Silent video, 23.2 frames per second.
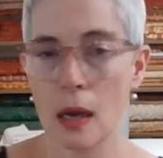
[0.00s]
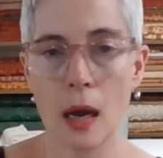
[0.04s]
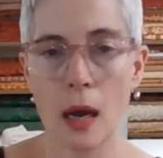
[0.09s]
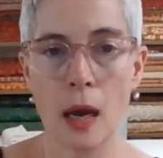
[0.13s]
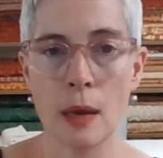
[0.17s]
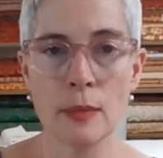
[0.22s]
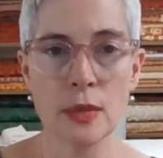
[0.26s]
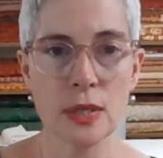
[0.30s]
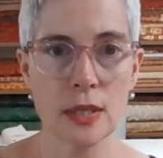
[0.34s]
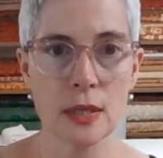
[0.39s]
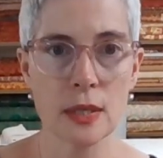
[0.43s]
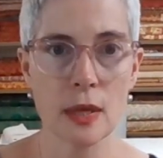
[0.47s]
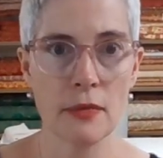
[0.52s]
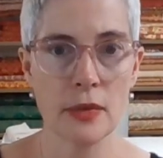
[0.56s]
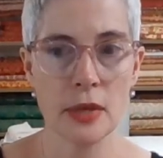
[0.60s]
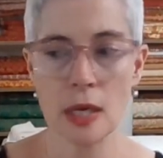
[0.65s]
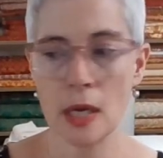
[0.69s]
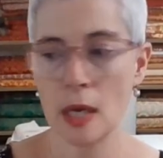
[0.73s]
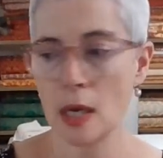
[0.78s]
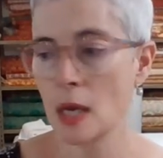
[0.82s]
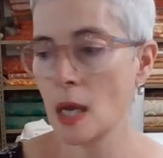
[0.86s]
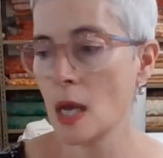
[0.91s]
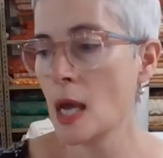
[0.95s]
I'm just loving
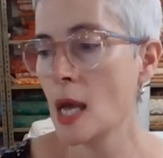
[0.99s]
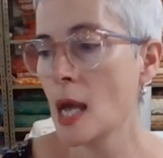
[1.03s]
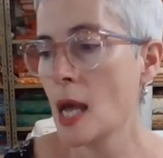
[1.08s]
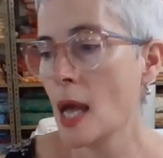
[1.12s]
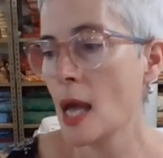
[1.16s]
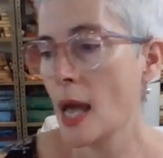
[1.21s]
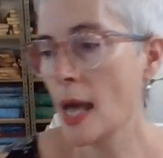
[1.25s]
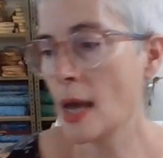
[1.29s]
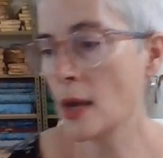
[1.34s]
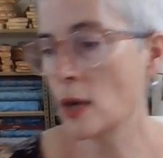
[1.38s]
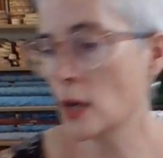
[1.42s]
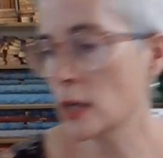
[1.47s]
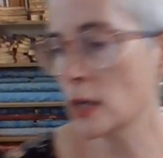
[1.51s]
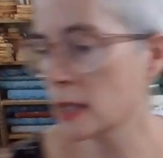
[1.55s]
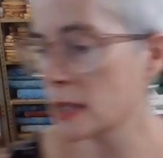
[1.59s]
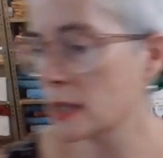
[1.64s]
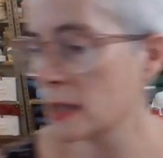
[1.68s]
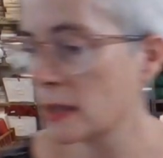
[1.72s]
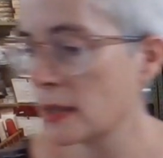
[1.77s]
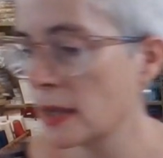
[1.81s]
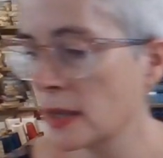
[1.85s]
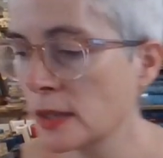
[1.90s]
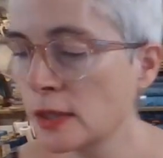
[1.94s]
it. And
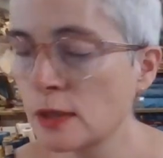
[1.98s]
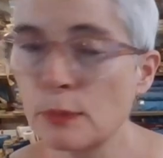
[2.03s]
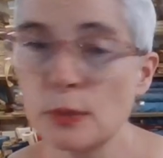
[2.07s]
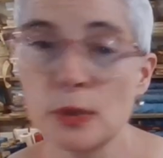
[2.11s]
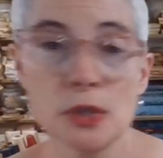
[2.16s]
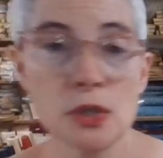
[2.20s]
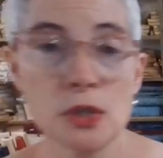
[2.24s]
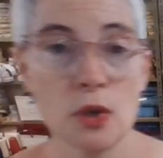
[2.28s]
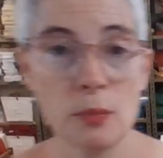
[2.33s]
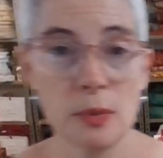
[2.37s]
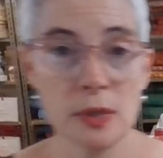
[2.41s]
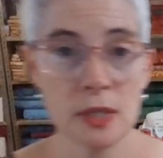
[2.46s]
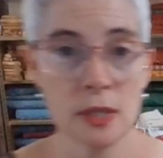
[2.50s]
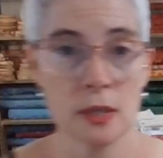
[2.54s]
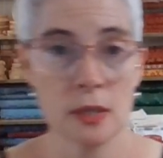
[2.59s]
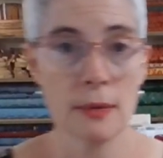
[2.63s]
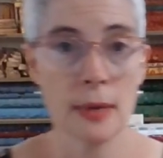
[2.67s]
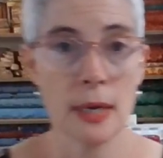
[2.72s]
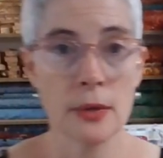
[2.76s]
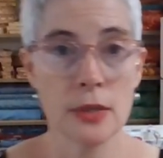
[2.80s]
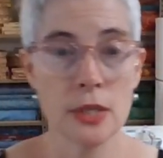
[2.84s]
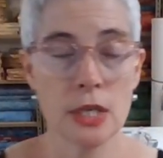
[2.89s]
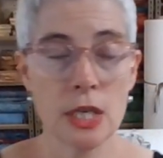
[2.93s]
honestly, things have been so busy
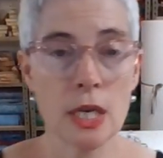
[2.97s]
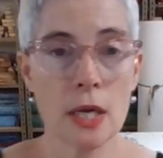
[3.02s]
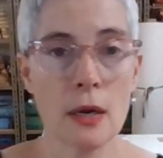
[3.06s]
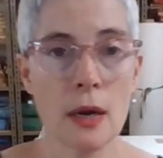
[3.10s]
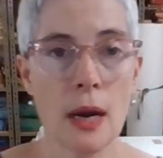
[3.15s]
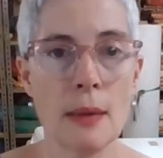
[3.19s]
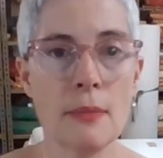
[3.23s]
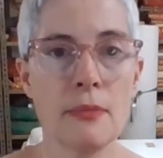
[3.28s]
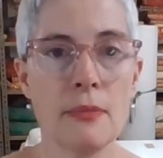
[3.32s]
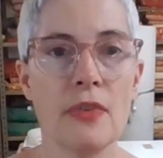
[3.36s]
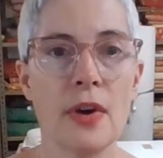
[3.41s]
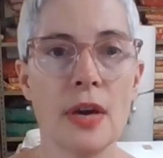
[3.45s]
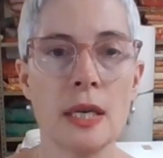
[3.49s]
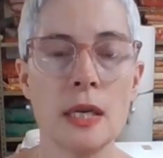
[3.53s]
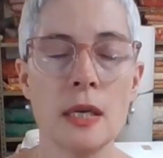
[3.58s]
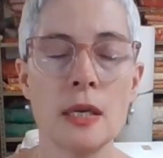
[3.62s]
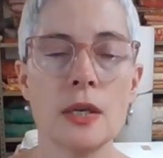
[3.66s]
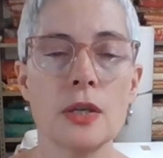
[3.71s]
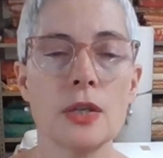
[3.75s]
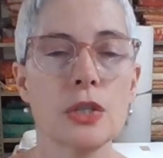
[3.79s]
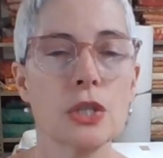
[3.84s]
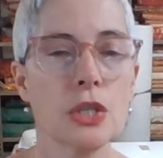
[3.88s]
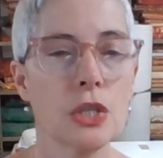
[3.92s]
around here, I'm
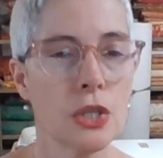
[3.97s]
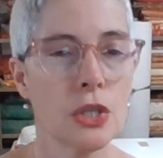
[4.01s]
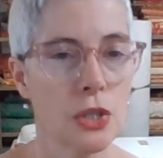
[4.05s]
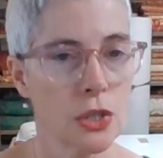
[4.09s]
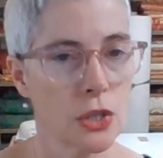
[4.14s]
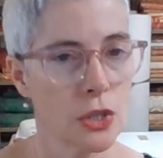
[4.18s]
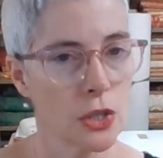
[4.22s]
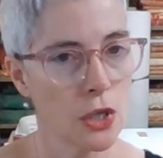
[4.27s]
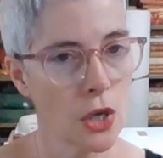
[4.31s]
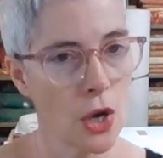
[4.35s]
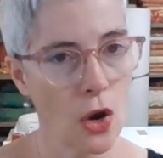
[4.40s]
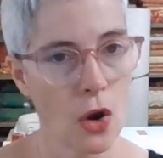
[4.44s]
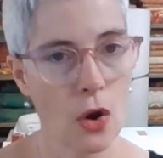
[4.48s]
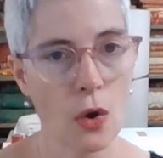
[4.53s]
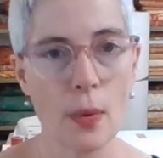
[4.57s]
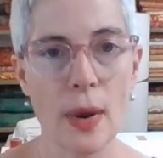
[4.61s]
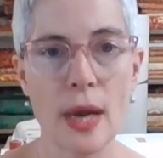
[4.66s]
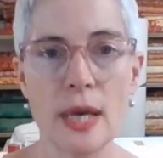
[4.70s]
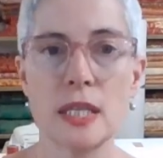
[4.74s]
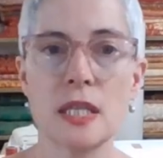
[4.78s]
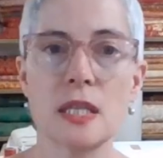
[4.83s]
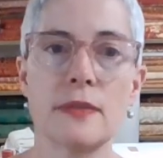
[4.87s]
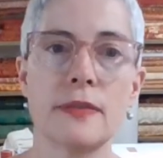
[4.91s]
finding it so
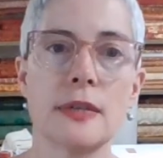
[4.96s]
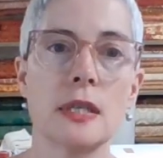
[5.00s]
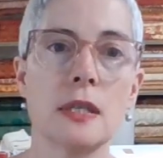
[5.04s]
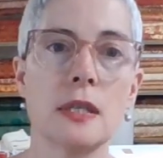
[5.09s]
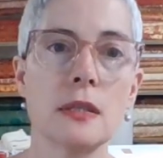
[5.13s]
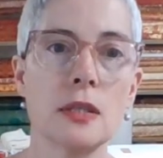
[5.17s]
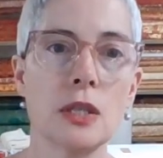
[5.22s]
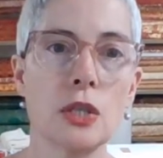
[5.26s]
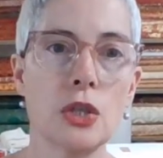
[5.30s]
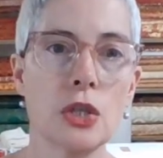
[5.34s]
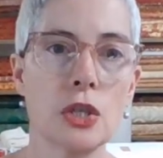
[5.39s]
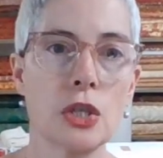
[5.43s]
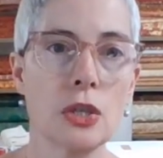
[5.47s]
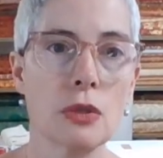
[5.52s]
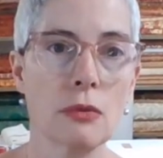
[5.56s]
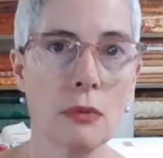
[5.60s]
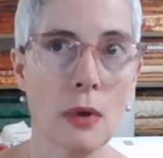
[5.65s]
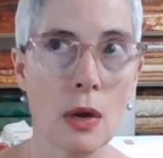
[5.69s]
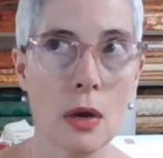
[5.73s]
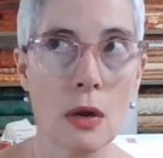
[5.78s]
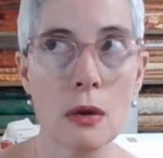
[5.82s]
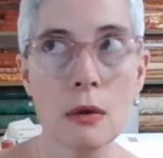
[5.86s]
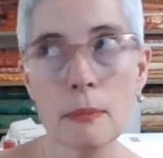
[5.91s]
restful to just
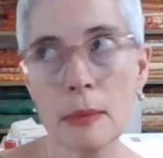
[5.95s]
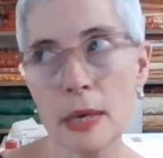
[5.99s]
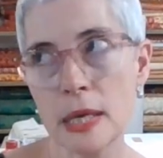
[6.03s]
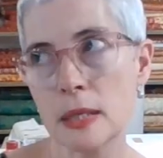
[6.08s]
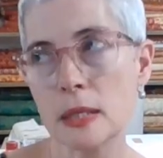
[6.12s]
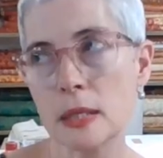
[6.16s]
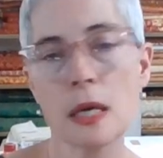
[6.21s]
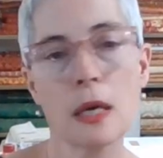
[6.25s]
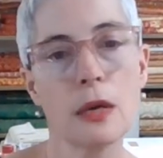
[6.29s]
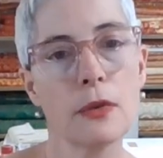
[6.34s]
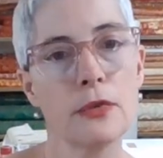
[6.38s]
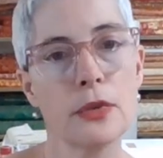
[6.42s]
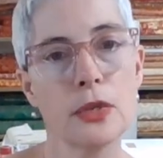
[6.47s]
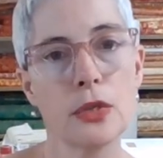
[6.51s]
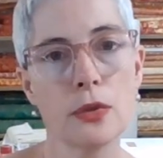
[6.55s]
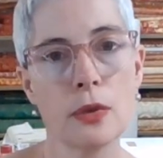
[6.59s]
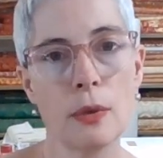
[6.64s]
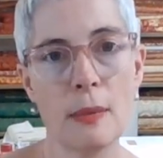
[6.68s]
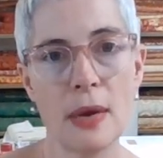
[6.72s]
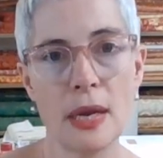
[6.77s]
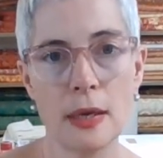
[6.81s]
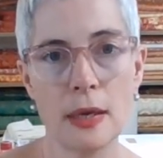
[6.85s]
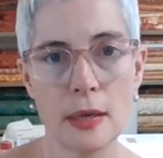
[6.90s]
throw myself
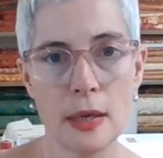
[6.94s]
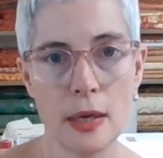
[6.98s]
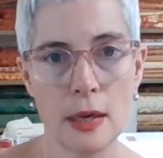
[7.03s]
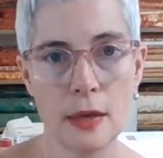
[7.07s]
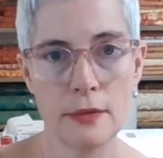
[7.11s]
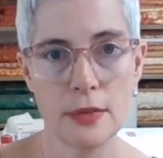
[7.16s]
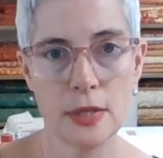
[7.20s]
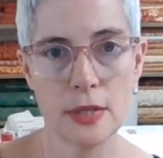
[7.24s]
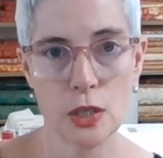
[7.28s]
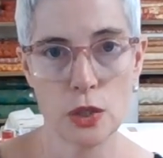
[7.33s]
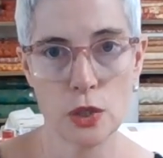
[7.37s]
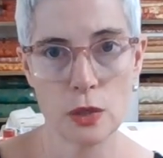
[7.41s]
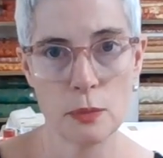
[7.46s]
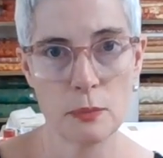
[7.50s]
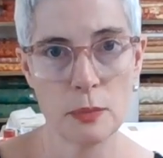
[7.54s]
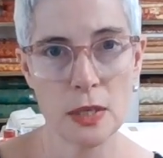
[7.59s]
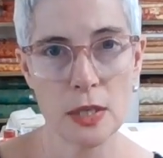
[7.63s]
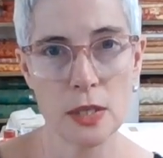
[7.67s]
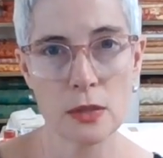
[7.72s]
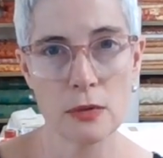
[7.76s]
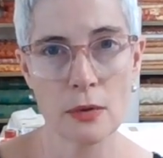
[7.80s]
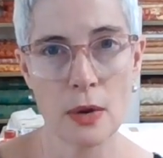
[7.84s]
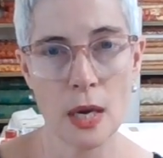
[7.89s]
into a meditative stitching
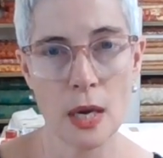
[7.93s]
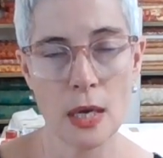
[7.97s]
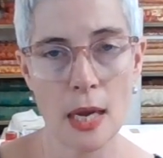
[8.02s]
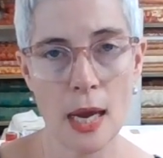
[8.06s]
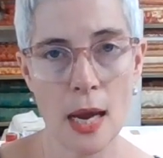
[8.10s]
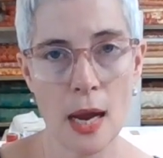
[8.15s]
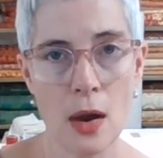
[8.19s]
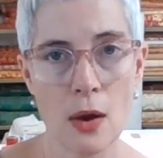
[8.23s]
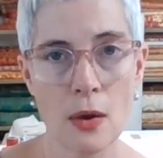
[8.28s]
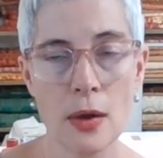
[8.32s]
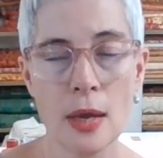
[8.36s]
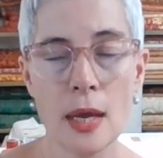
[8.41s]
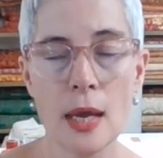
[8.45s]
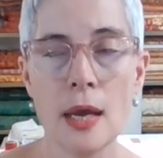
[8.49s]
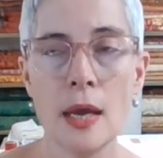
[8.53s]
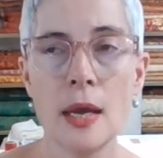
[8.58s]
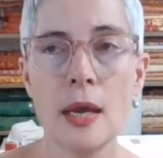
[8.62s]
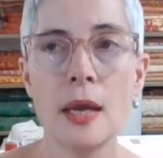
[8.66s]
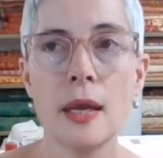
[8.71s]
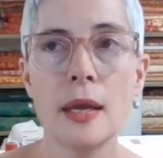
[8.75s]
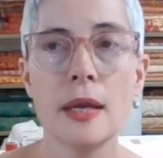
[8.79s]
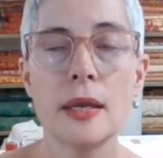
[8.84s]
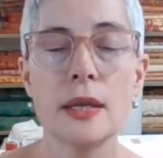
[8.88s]
piece right now.
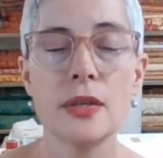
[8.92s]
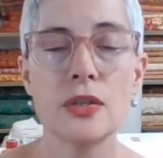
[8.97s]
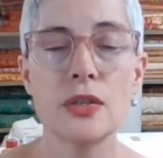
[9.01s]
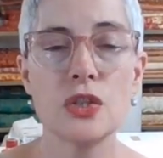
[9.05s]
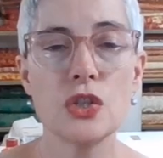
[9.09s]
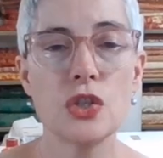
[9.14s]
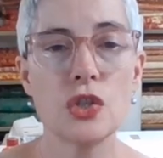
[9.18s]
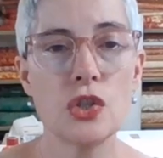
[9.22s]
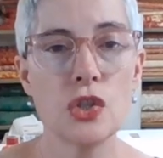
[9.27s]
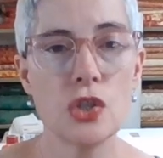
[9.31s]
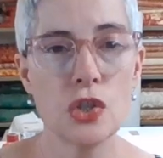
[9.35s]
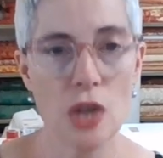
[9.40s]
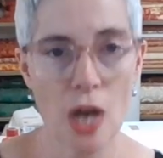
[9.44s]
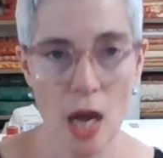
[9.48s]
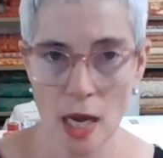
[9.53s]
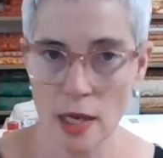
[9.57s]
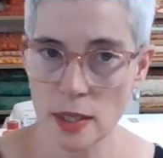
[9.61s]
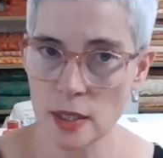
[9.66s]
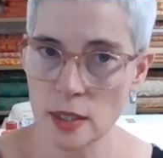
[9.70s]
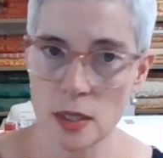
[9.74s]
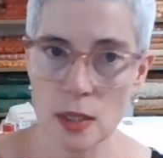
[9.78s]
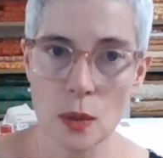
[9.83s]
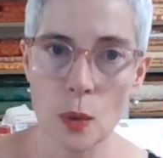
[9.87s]
It is
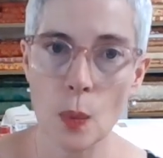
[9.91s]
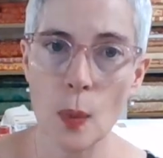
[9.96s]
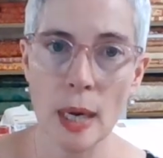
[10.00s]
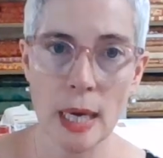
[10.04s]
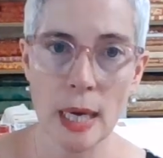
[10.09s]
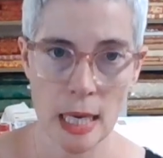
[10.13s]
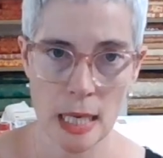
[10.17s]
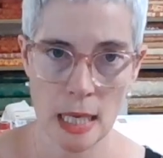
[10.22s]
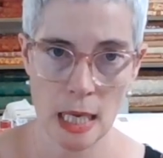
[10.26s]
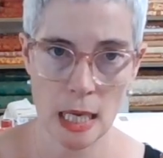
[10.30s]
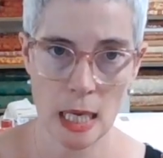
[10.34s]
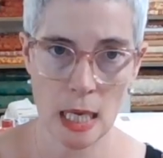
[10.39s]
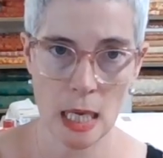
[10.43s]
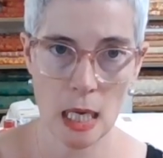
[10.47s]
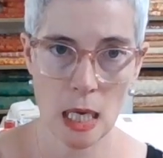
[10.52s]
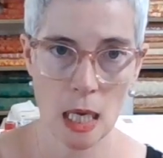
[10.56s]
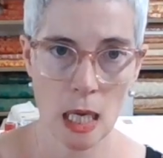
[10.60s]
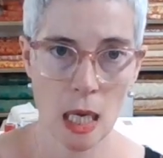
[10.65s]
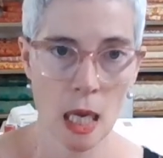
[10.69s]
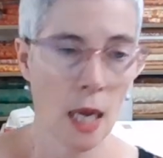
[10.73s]
just what I needed.